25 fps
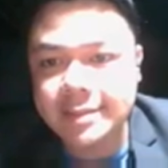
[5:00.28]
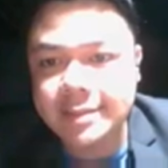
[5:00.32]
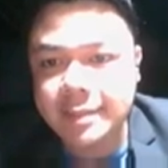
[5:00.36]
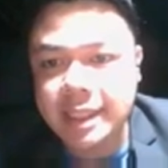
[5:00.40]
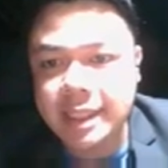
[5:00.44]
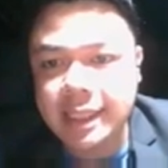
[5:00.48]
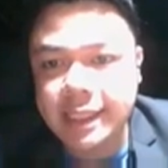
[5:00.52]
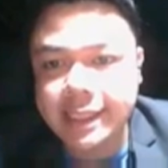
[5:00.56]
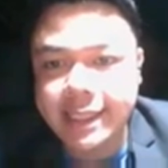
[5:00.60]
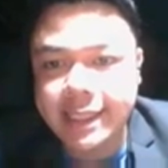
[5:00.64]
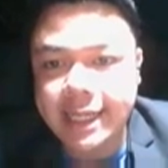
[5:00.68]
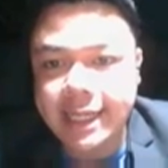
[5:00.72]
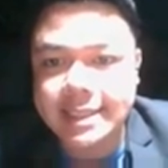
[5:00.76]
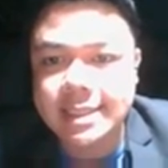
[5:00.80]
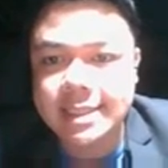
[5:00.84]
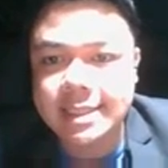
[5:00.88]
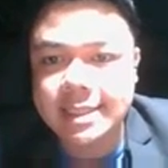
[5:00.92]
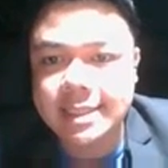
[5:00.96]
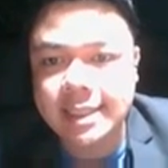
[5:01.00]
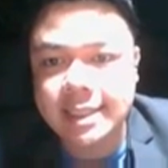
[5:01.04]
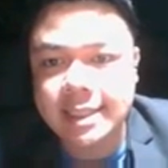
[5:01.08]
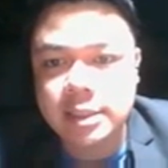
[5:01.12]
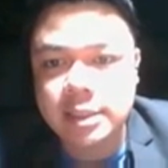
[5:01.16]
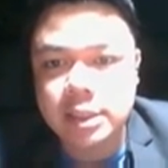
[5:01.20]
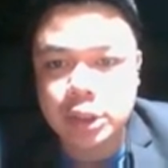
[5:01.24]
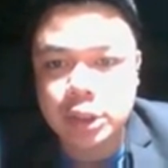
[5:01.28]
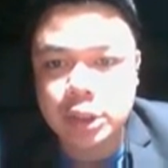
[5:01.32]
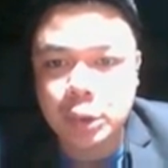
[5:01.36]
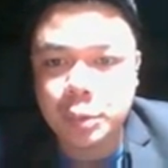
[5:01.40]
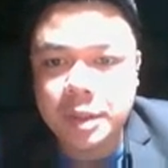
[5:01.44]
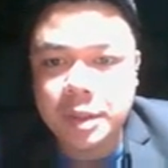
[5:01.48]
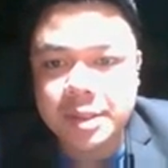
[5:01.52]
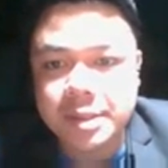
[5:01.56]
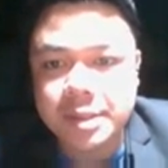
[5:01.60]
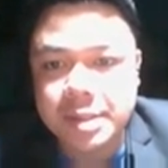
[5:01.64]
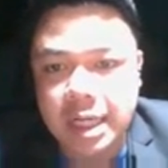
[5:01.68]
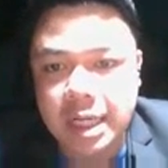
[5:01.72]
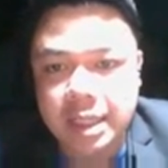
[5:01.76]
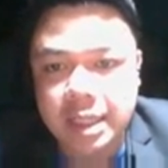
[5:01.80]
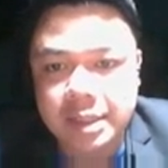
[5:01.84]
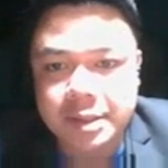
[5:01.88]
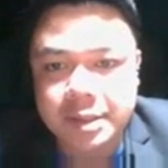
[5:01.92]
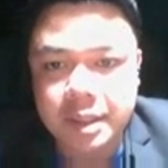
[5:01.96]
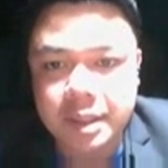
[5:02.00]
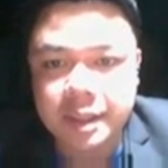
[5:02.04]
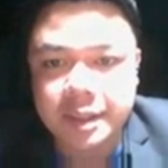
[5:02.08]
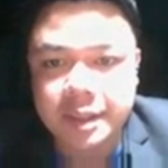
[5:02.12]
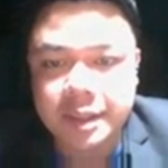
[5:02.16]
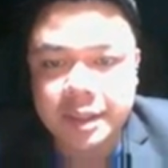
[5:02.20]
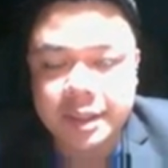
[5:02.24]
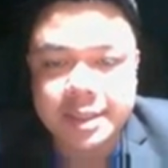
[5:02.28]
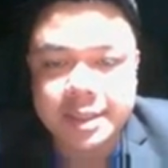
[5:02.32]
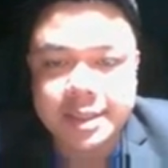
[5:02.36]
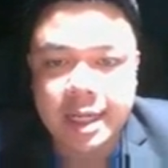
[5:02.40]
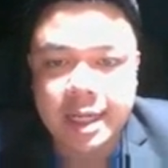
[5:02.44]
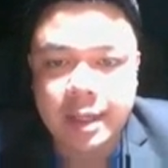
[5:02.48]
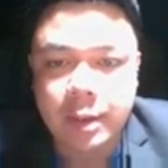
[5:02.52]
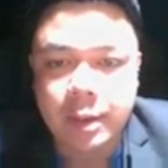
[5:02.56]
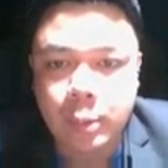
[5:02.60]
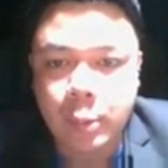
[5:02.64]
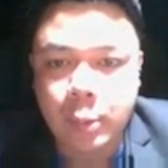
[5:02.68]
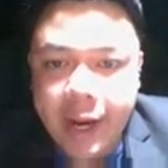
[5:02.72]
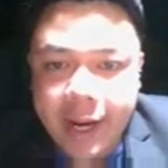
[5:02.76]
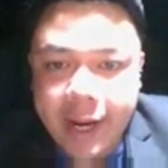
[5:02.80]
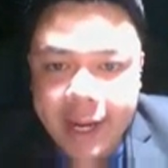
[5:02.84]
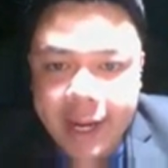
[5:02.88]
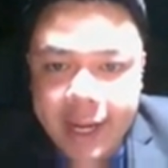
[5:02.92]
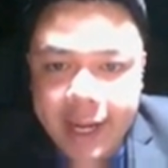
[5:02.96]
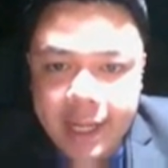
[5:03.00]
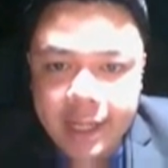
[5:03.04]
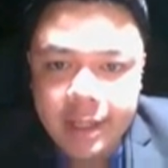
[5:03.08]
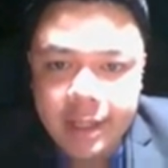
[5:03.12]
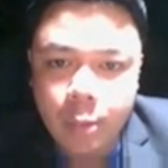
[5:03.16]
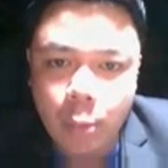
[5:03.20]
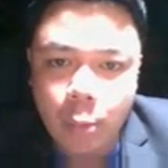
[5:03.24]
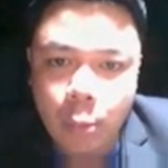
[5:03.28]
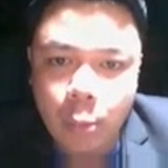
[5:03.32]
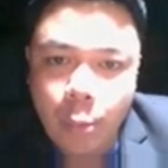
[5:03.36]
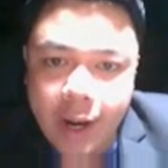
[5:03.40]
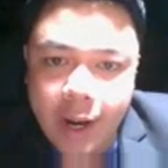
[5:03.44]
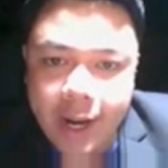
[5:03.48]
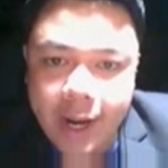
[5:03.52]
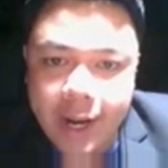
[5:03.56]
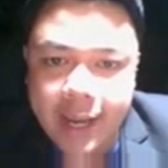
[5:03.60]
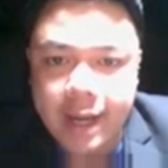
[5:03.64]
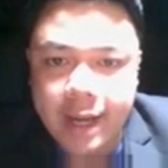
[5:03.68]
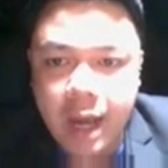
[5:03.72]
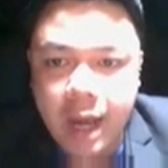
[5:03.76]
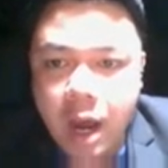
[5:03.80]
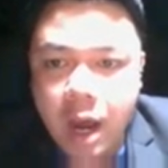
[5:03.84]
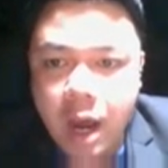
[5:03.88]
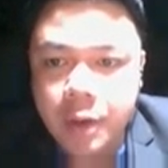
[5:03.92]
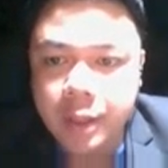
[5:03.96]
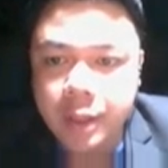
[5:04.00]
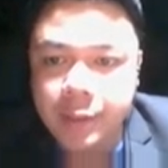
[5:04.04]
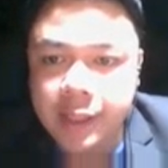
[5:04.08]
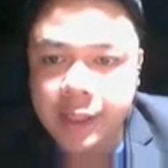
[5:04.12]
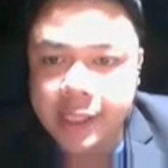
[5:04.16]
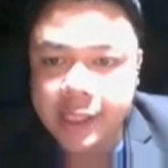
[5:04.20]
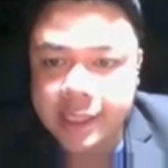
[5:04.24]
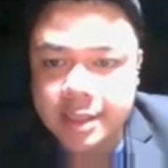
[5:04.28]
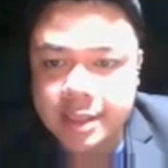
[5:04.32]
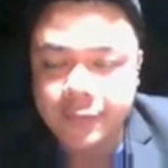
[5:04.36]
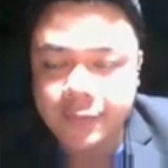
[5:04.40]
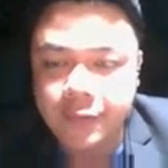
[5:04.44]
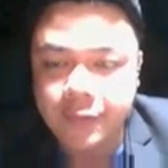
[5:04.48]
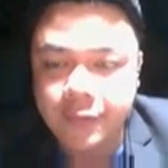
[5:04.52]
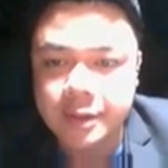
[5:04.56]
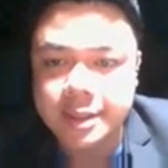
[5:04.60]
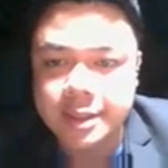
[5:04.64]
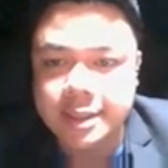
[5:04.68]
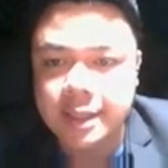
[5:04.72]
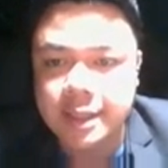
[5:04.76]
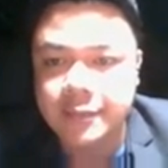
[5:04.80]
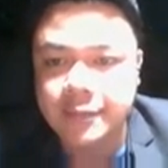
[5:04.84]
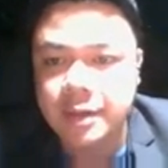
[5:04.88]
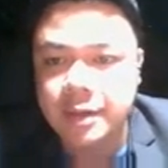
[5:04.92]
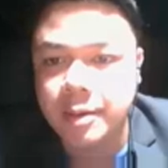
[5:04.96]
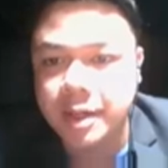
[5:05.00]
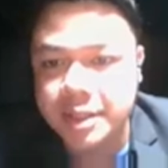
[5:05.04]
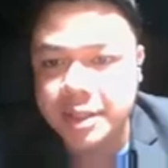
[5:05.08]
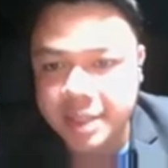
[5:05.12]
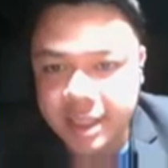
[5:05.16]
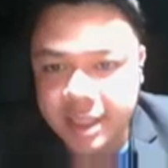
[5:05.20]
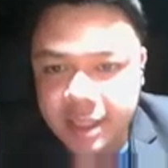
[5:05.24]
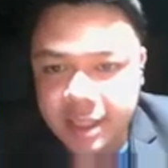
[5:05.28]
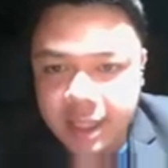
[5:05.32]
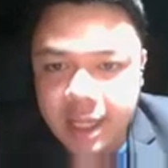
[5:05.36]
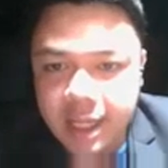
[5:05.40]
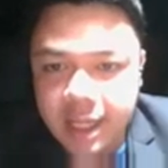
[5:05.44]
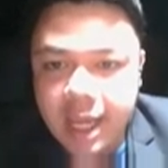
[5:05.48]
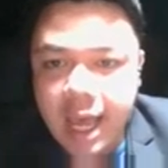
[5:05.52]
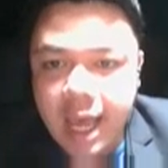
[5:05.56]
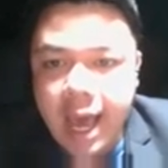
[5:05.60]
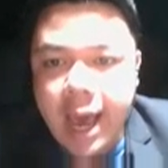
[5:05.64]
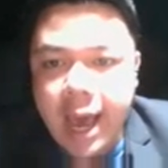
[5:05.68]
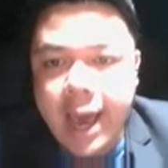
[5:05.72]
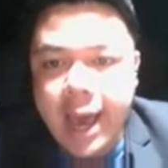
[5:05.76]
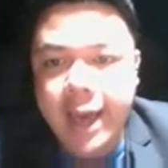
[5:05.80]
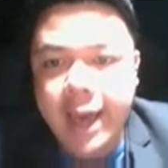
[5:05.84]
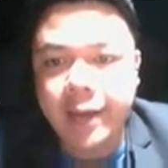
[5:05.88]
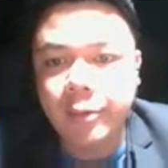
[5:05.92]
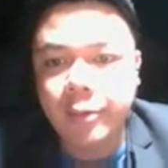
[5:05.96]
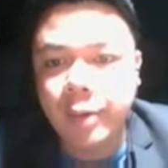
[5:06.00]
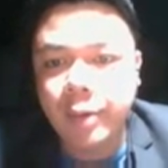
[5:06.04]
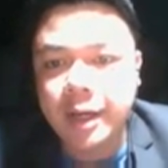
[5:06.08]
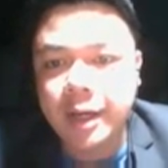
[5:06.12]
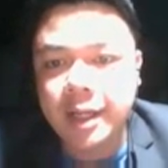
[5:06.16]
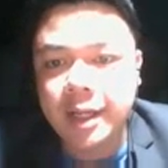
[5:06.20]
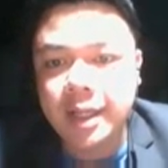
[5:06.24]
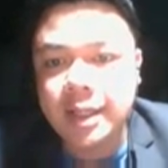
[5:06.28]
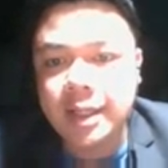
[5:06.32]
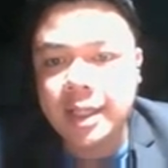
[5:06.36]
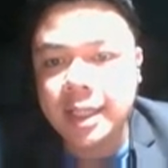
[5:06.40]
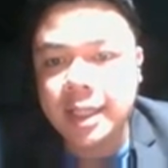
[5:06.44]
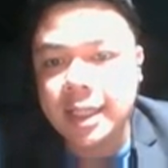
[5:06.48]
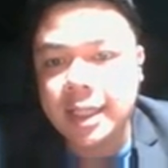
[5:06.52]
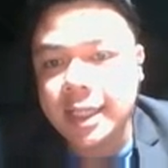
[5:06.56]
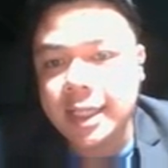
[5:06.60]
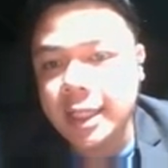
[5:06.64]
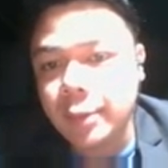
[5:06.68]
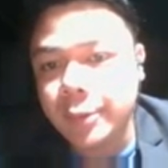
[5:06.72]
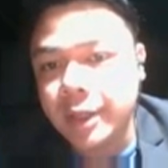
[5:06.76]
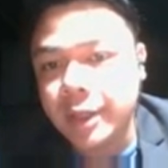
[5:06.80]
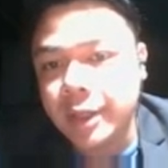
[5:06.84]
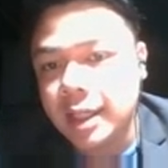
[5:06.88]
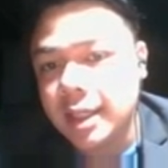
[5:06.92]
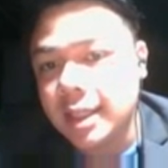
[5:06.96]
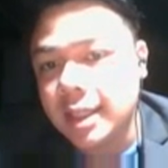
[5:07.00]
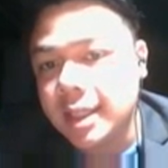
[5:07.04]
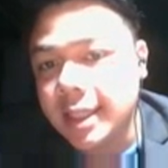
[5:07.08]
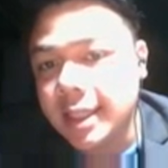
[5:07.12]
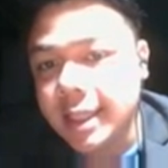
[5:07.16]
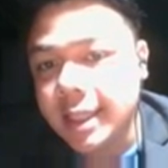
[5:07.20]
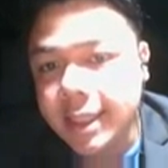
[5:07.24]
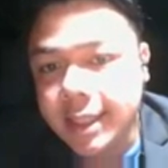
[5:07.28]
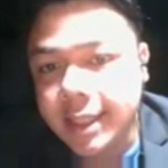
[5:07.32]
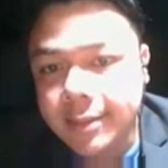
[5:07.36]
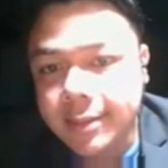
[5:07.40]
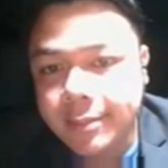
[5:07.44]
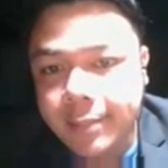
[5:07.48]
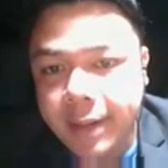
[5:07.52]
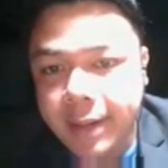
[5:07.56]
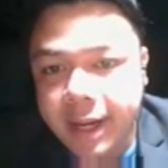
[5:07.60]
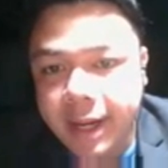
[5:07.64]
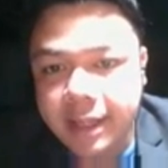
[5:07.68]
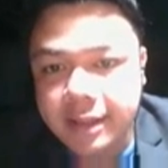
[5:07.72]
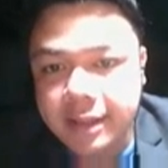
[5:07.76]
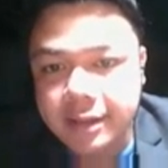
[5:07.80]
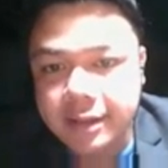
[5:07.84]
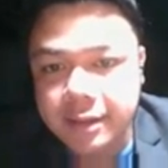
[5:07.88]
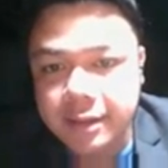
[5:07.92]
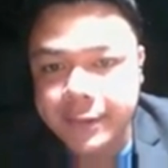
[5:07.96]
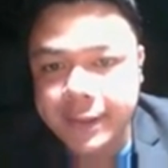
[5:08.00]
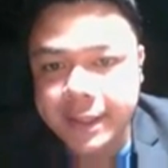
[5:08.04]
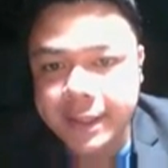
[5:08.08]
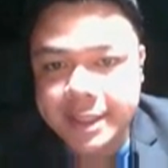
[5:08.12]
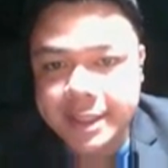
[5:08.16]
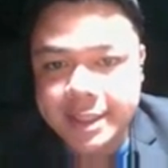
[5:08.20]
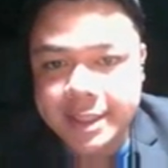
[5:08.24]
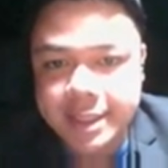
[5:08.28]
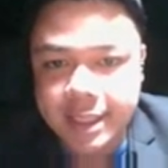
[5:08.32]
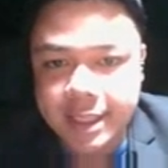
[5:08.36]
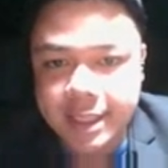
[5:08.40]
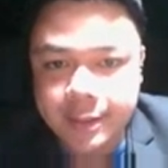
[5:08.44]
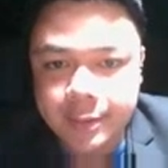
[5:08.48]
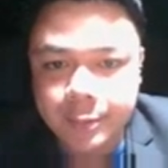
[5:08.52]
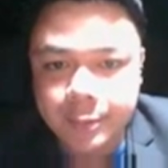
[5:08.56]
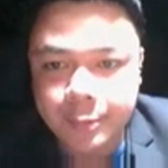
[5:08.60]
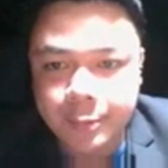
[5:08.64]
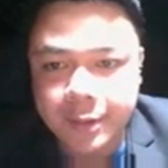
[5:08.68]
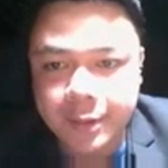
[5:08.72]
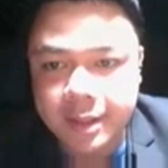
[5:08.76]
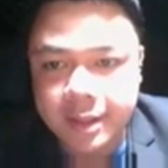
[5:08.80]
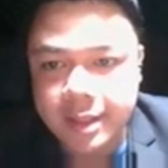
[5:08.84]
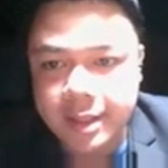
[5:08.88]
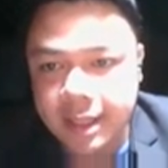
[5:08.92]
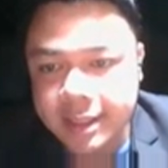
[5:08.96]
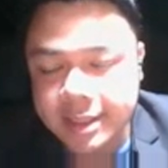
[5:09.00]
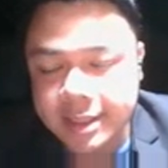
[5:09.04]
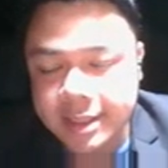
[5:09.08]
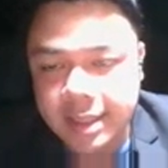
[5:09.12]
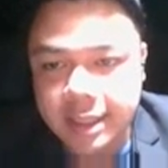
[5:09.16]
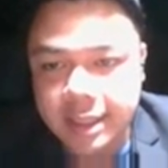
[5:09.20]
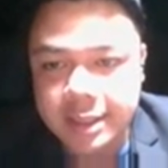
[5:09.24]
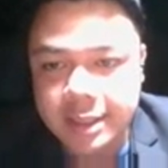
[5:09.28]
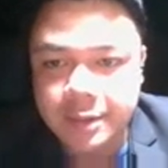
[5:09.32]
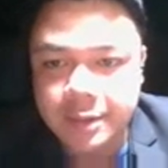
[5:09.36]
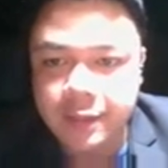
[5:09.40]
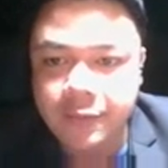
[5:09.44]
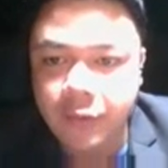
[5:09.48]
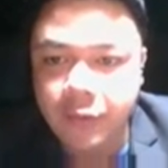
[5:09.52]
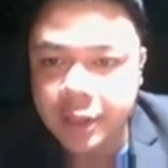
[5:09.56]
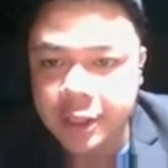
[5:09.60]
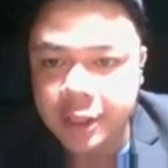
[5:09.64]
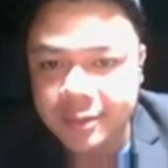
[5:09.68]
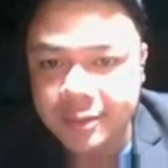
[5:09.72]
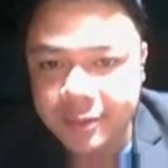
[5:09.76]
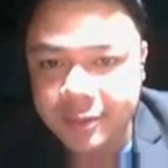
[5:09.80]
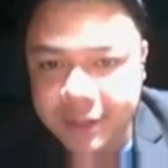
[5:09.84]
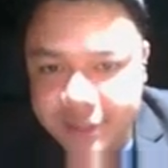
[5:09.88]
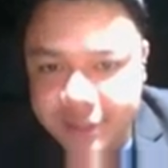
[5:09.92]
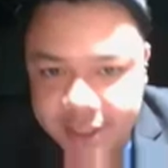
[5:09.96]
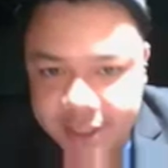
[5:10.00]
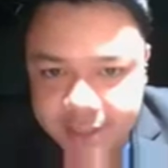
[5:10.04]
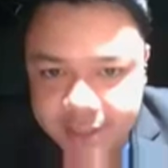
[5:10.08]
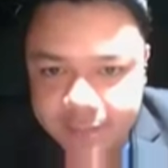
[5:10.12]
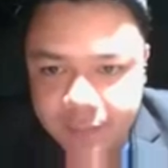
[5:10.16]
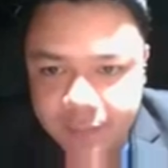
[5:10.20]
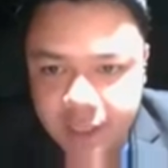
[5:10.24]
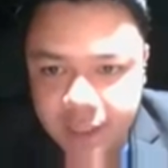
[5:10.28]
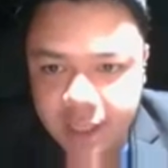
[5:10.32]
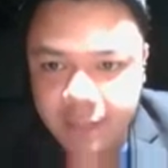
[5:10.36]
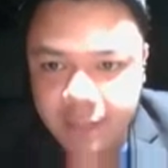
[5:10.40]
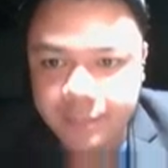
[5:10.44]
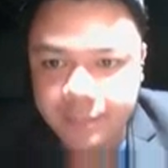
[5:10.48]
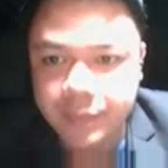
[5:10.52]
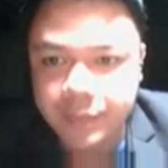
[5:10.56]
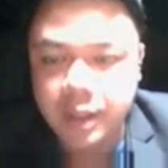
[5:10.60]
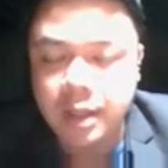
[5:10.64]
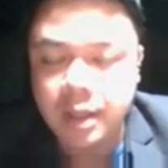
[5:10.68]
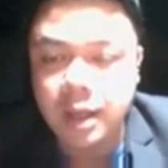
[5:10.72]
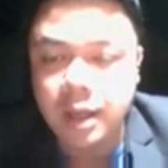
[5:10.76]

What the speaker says: the extent to which training decide when, where, and how they will learn for self-direction, and whether the learning will occur by interaction with the other. Okay, this one is for the collaboration. Okay.